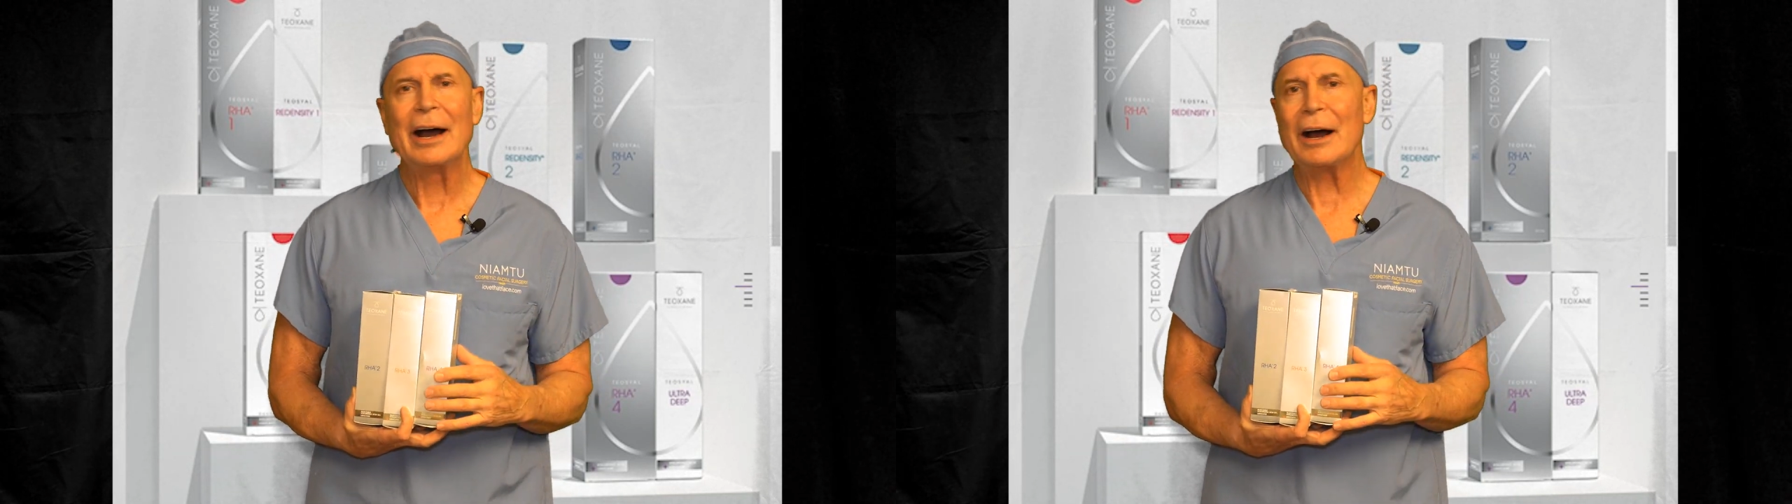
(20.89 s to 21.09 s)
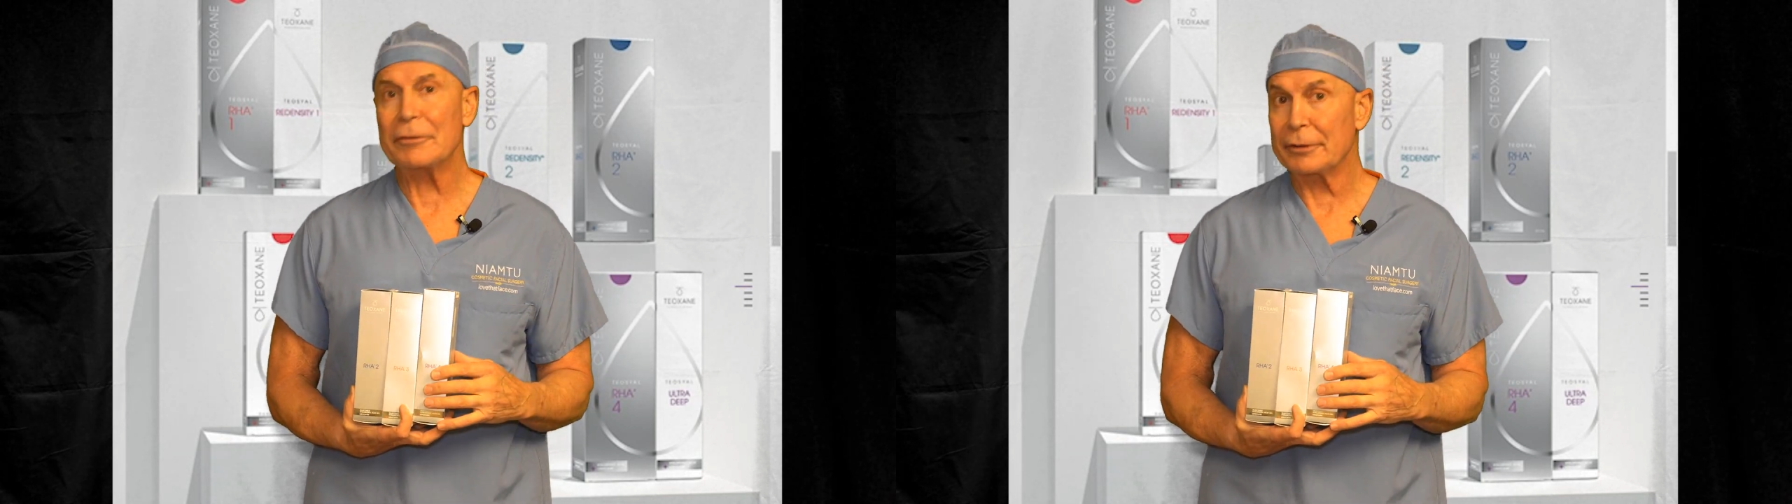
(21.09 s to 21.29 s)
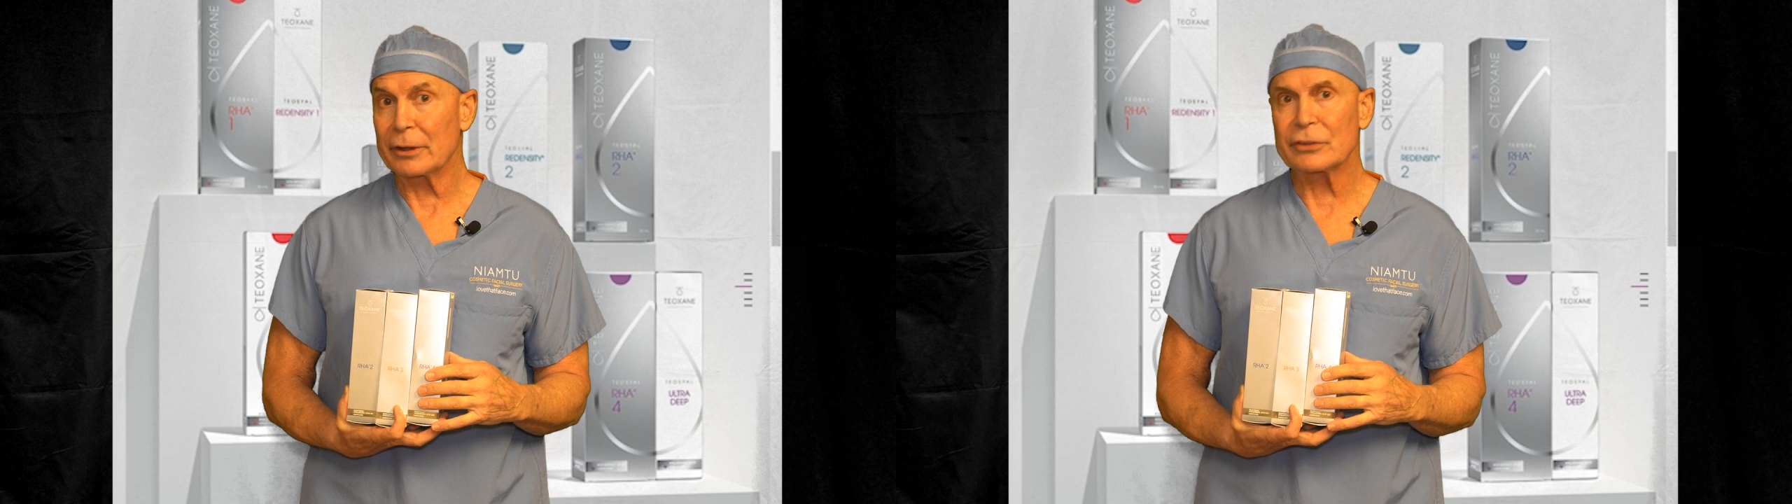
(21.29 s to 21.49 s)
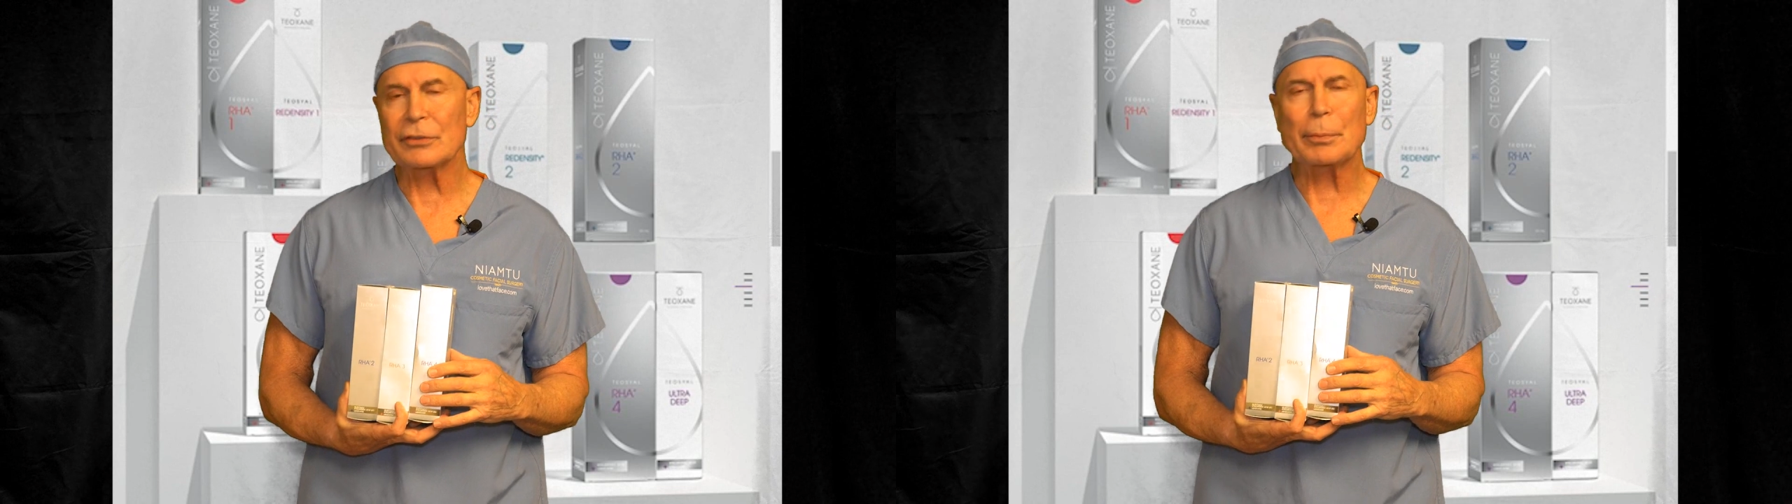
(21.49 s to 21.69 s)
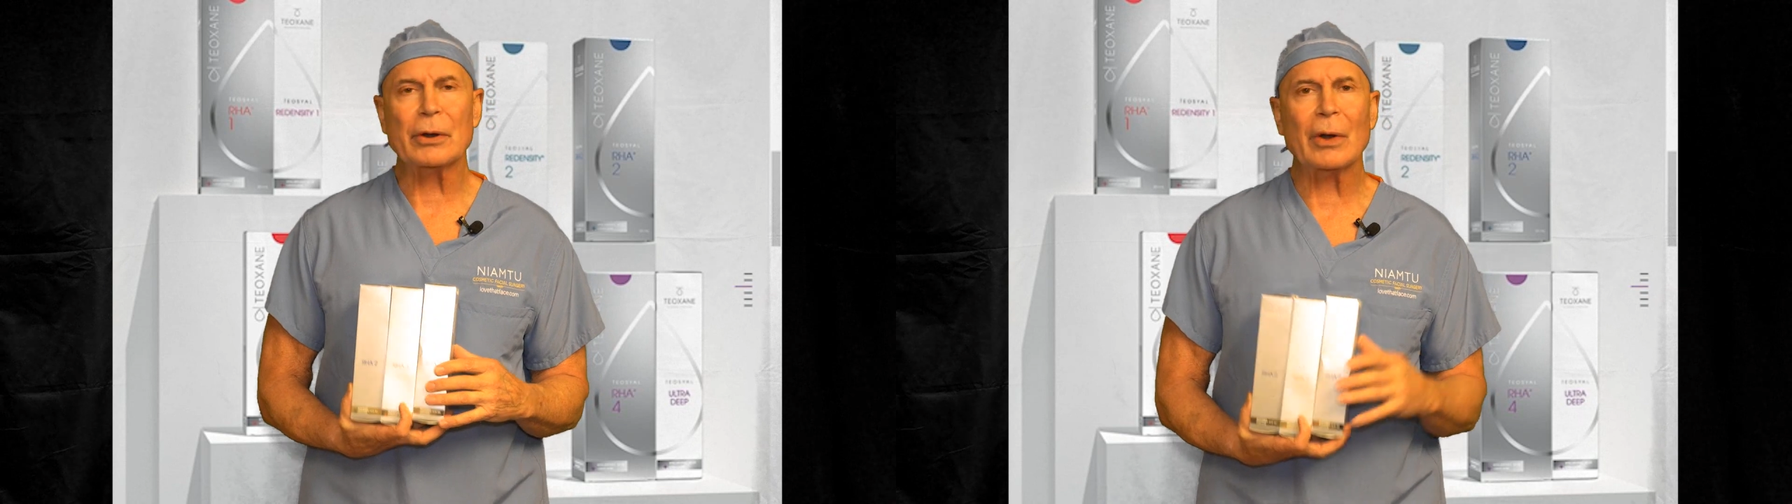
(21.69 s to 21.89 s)
how fillers
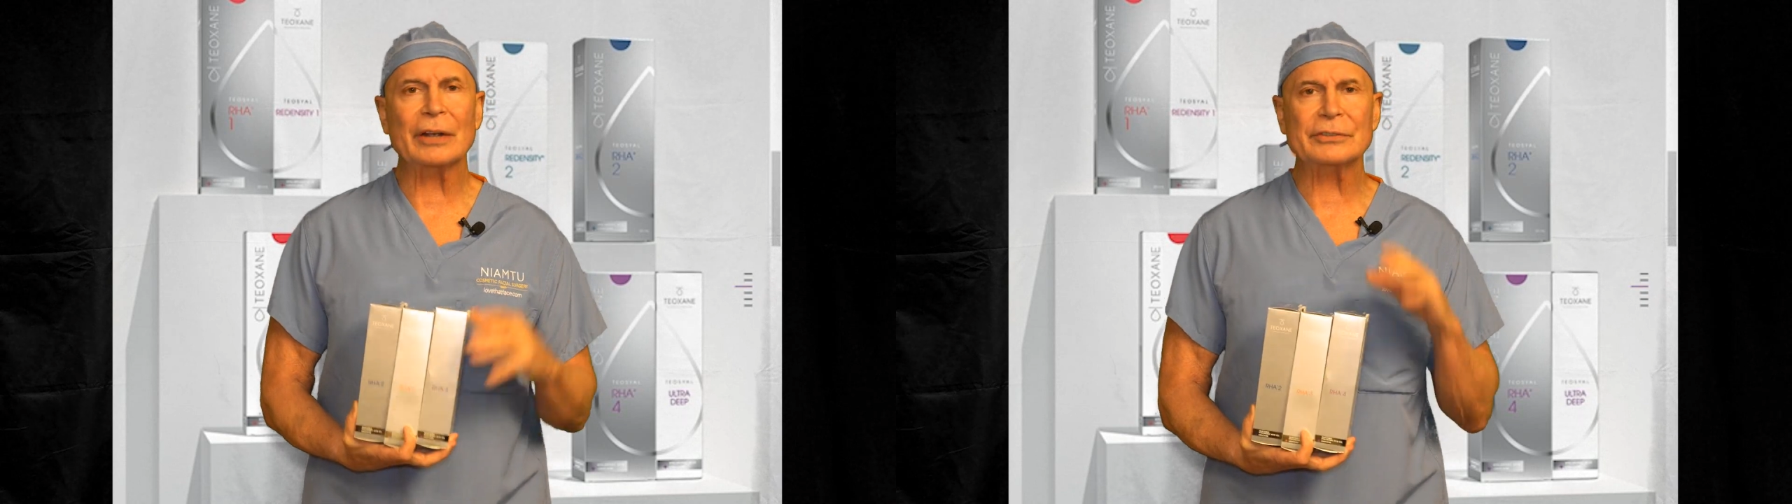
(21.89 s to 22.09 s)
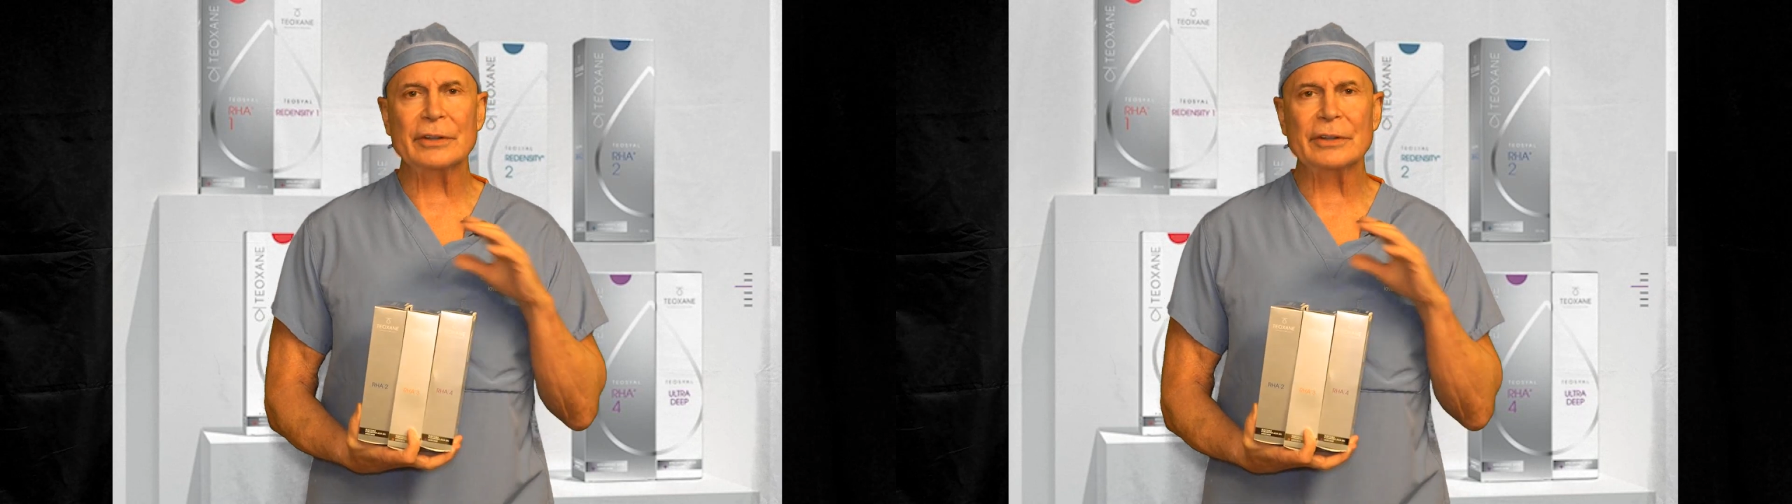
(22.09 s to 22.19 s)
have progressed.